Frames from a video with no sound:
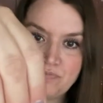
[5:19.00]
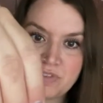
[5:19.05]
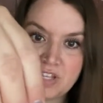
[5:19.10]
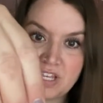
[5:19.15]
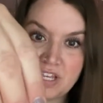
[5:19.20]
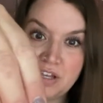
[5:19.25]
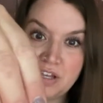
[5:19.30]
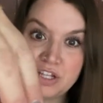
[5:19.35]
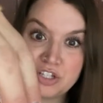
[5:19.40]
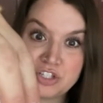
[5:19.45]

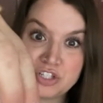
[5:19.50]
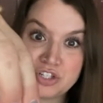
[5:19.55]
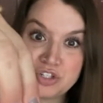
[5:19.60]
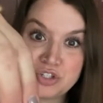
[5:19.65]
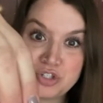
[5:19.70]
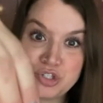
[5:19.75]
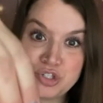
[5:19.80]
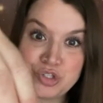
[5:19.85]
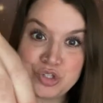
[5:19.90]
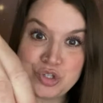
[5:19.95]
it's
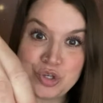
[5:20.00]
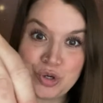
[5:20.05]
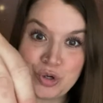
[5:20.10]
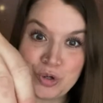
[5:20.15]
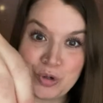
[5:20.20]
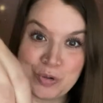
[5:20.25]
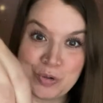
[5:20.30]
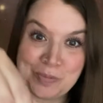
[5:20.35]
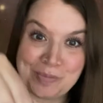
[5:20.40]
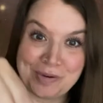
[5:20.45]

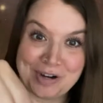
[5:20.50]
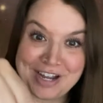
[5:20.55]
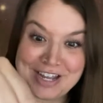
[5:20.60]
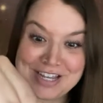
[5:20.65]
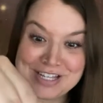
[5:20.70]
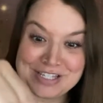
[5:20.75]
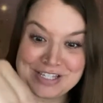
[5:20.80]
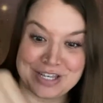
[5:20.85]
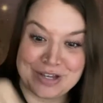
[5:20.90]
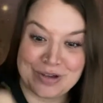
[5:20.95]
super
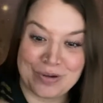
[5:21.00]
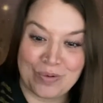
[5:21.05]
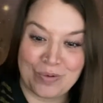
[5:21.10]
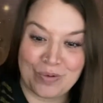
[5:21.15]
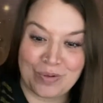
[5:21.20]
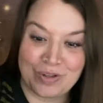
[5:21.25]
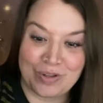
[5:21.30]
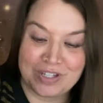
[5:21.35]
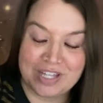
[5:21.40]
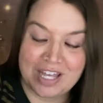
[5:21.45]
icy
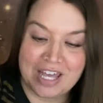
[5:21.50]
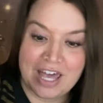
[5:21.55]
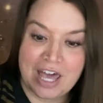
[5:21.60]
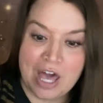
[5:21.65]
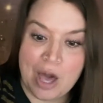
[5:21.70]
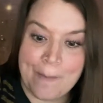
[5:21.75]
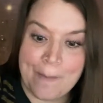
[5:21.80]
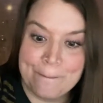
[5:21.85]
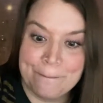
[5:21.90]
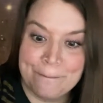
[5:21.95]
cold,
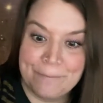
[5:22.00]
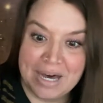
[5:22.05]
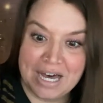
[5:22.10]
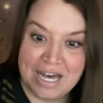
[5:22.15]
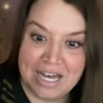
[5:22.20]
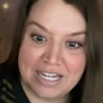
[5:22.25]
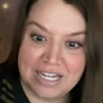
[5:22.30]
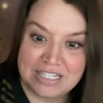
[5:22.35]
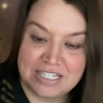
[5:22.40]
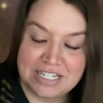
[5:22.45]

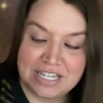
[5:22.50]
but